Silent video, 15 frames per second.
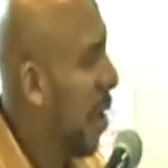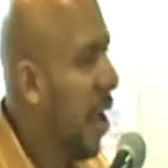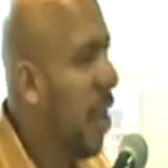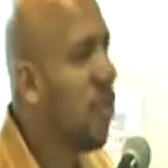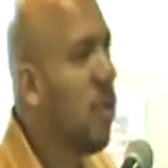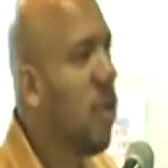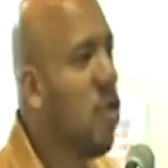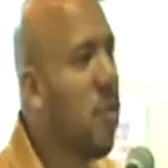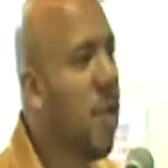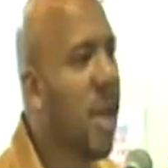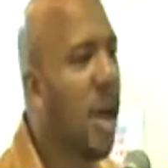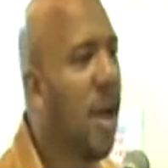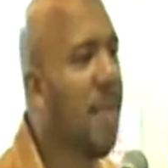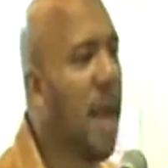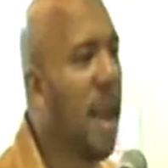is when you
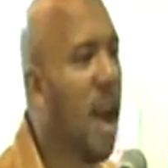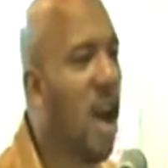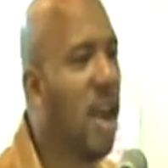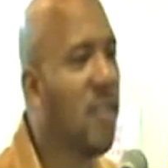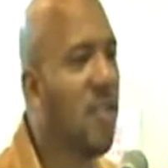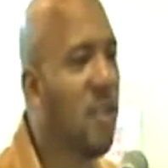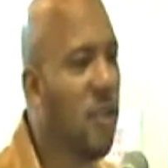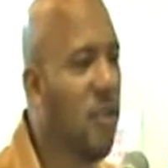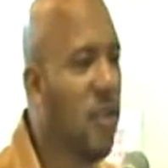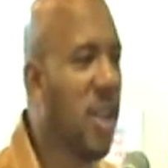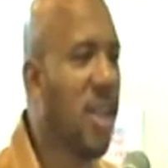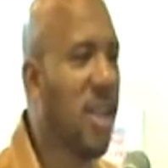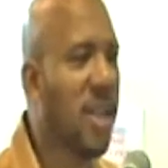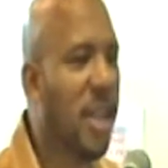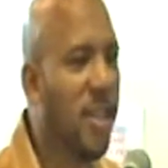become that heart
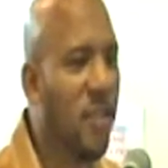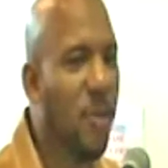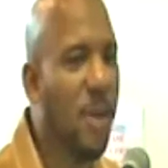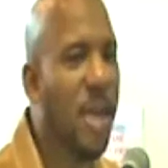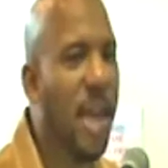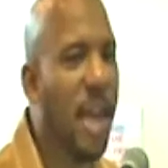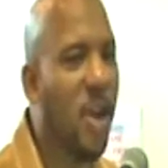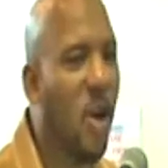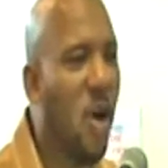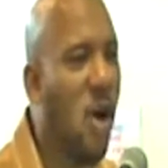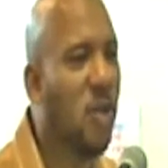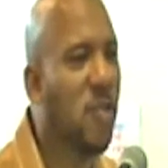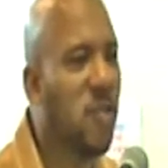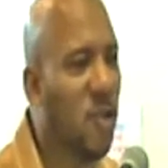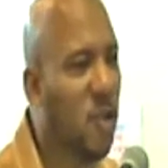surgeon, that you begin
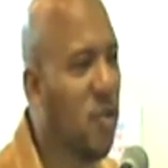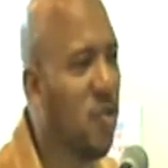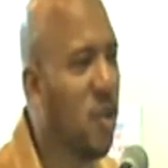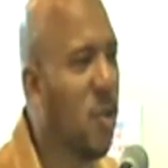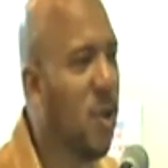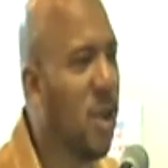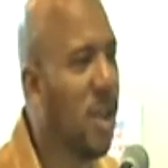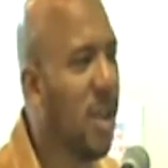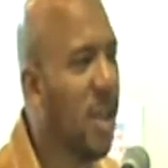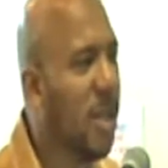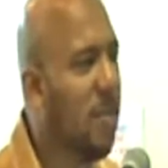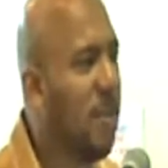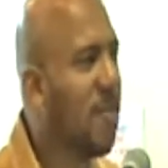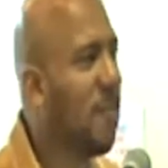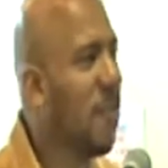all surgery
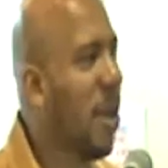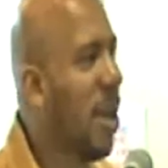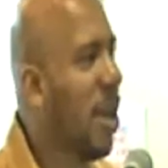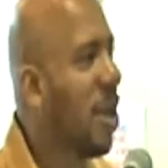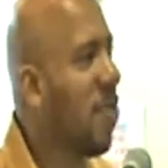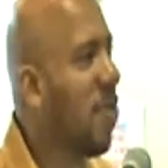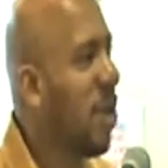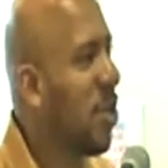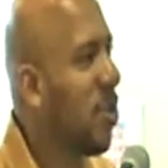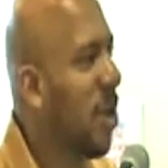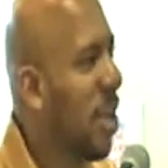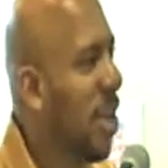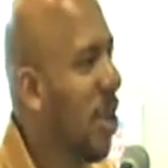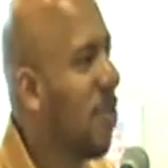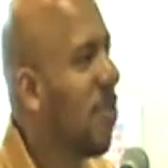with Bismillah ar-Rahman
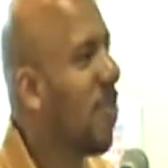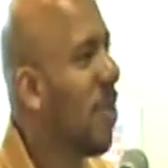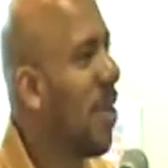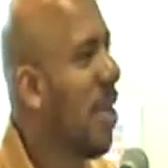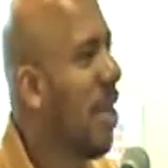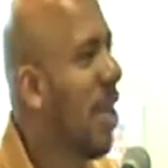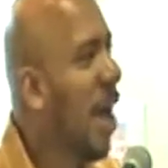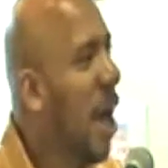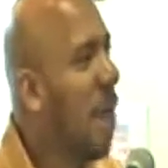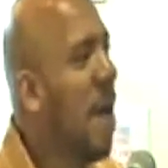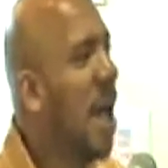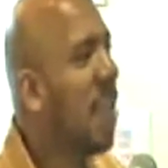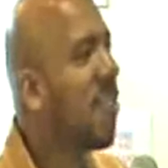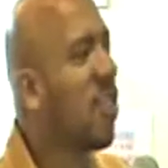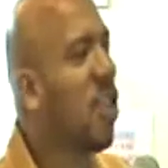ar-Rahim. I'm
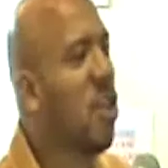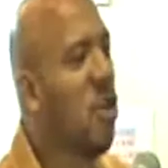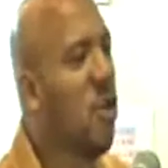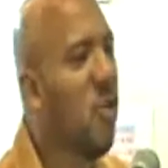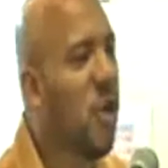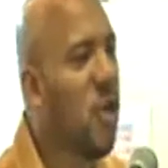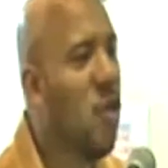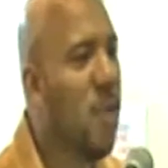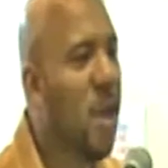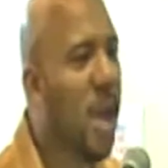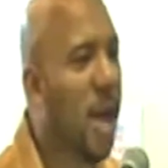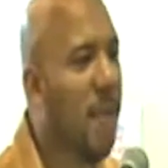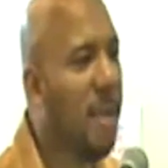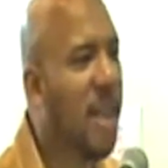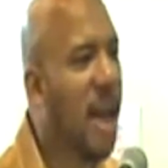asking you when you
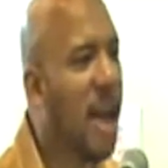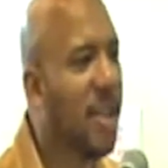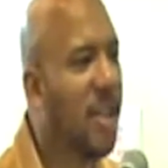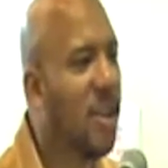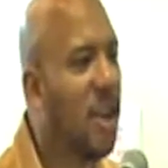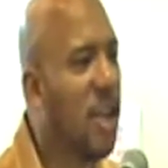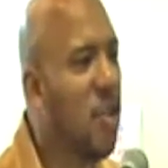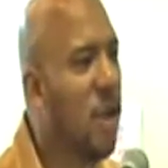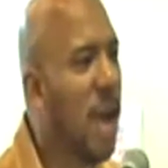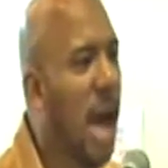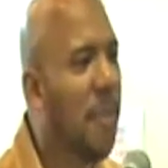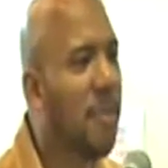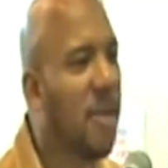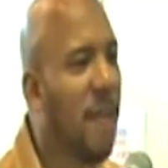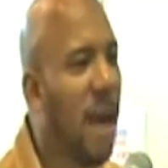become a doctor and you're an
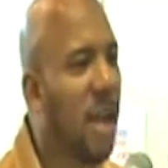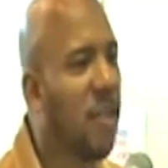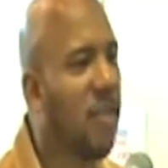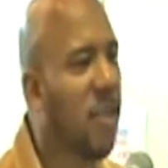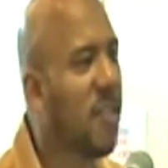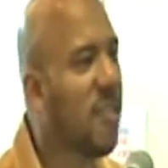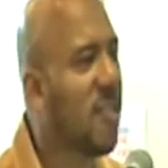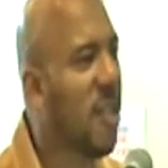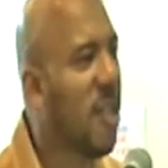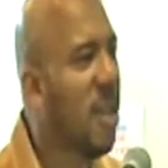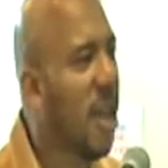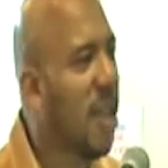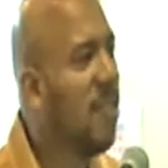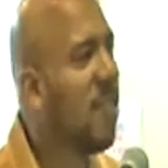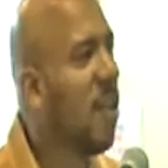ophthalmologist
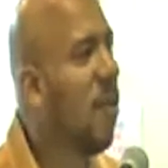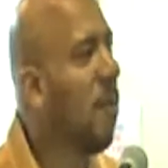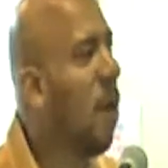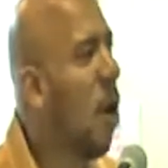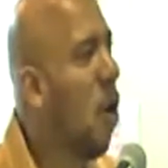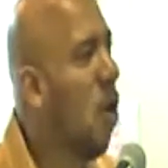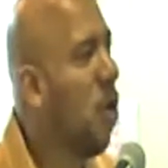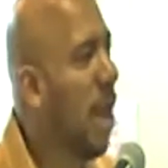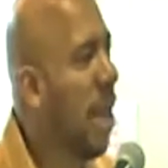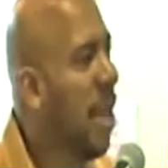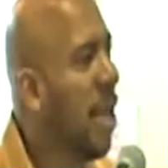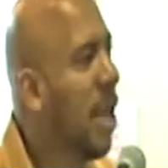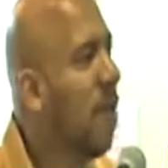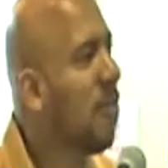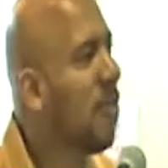and some old
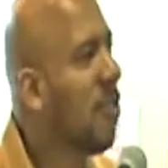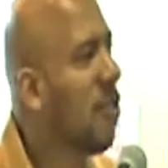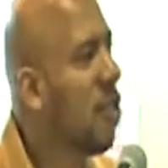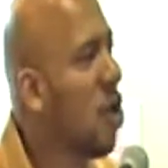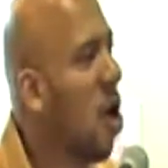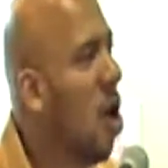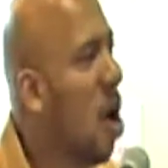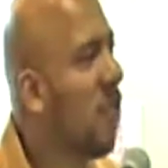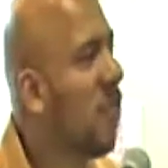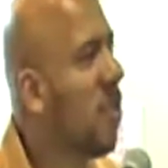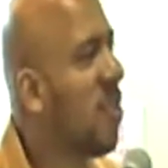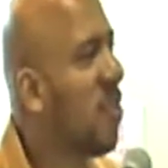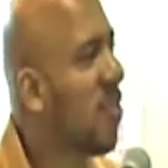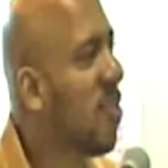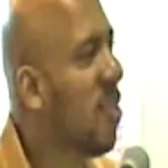lady comes into your
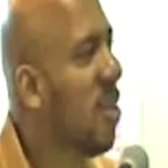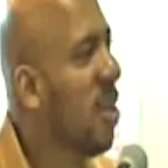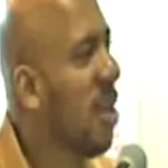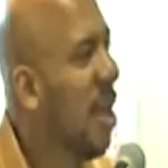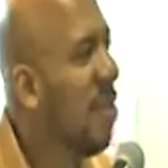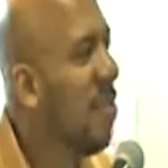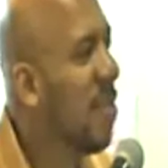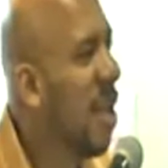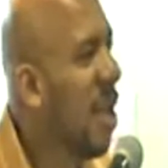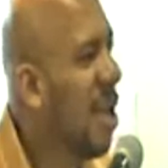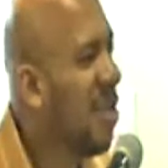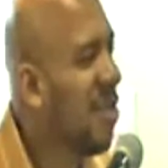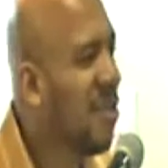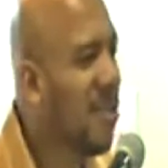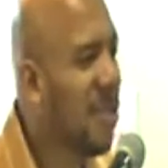office and
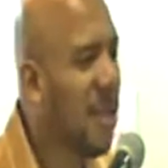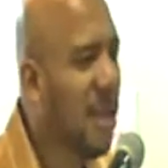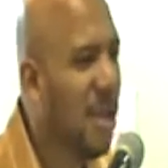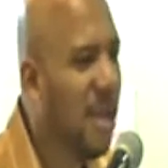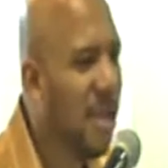says,